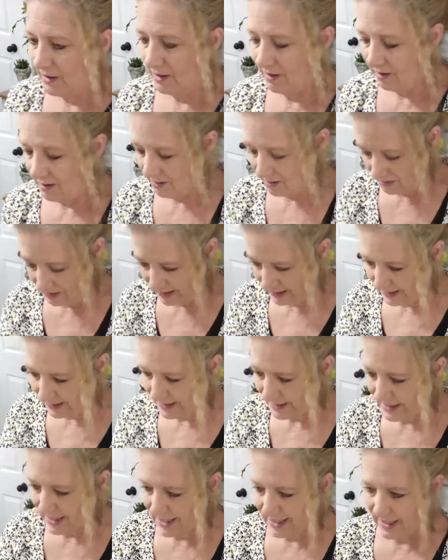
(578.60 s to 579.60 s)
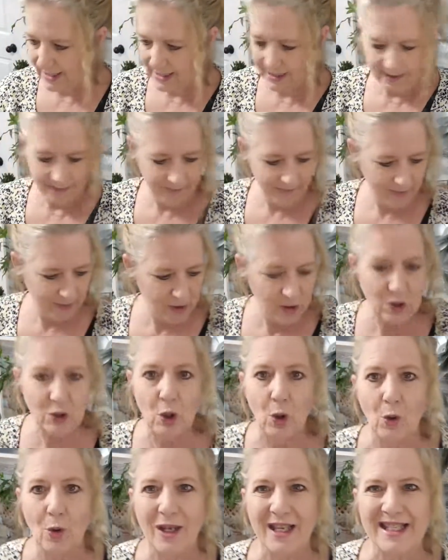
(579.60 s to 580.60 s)
Oh, exciting.
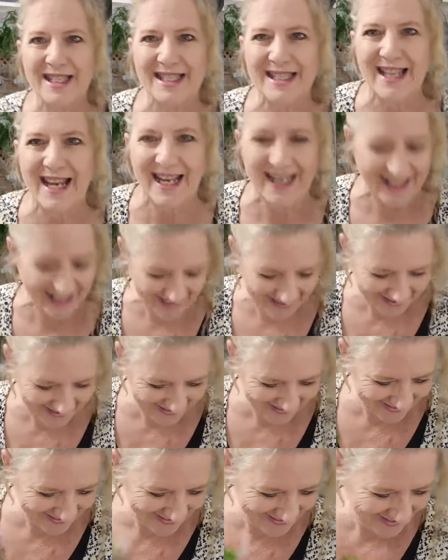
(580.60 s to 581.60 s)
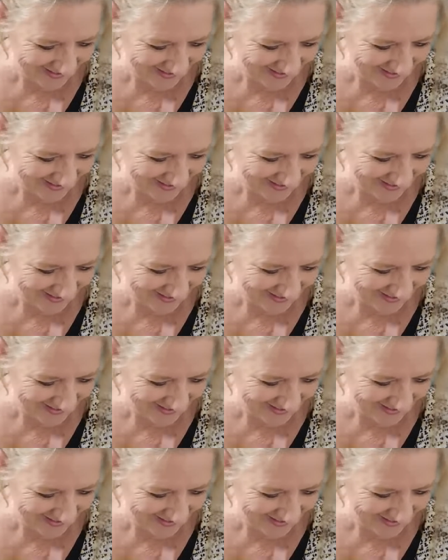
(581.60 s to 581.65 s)
So exciting.